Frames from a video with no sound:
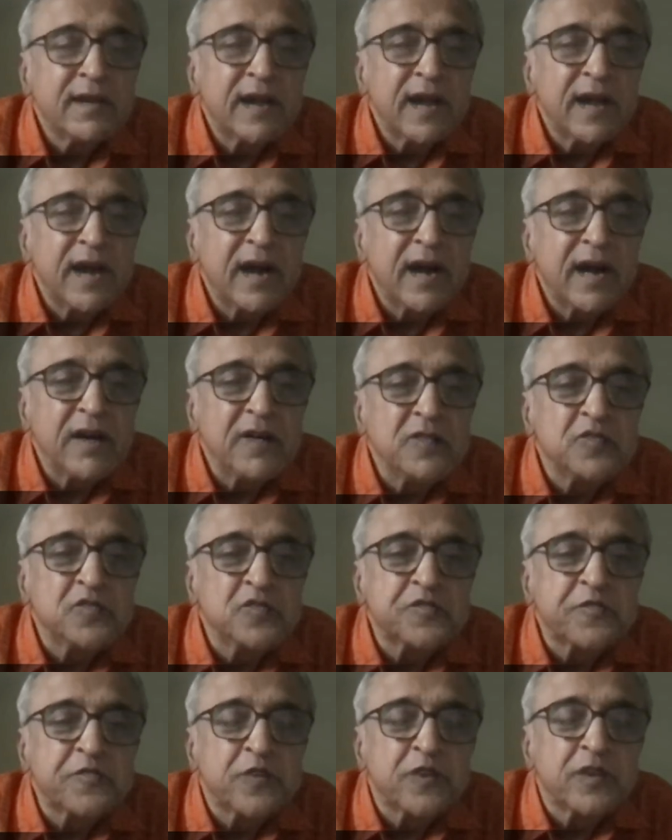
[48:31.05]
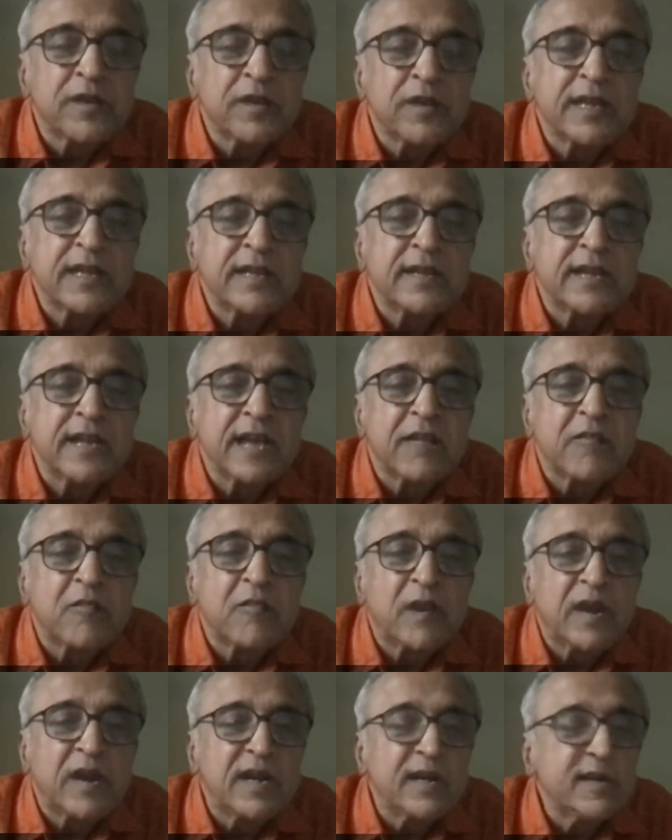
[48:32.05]
uh, useful in real
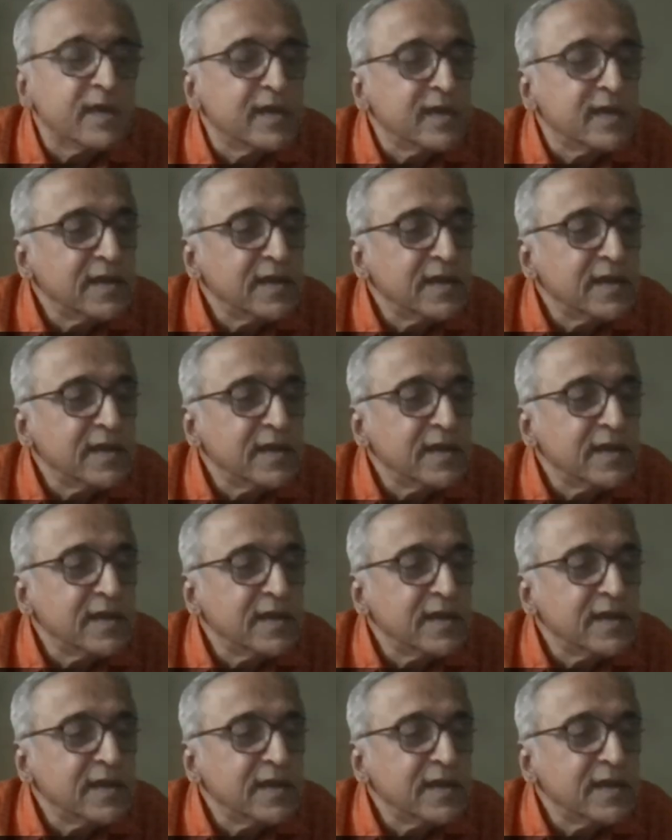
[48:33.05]
world,